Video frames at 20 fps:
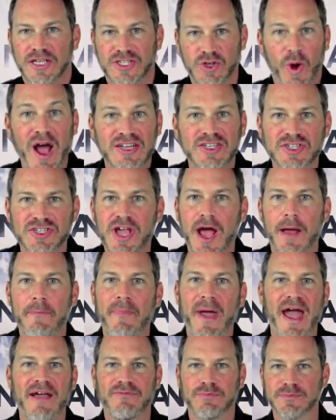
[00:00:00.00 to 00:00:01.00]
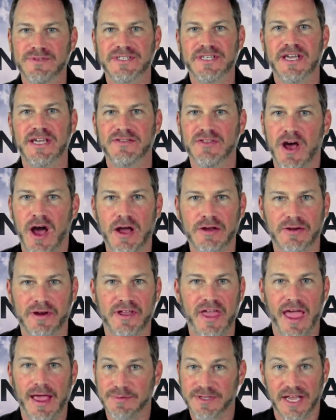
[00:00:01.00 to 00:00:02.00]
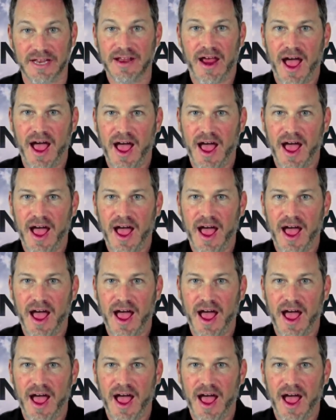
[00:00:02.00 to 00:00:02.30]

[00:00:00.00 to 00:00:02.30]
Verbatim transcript: So, I just got back from seeing The Hunger Games, and